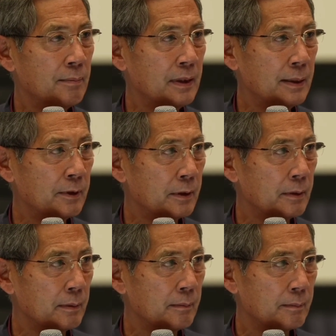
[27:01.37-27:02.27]
and their
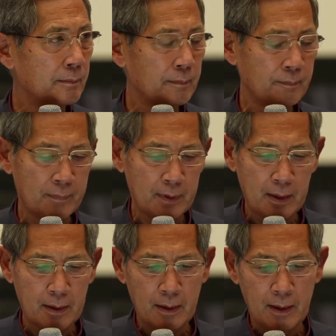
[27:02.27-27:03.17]
surviving
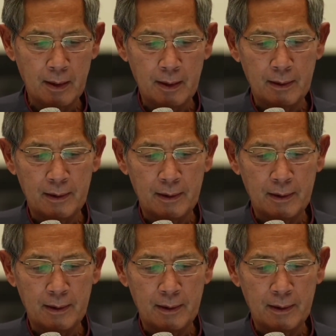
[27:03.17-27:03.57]
relatives.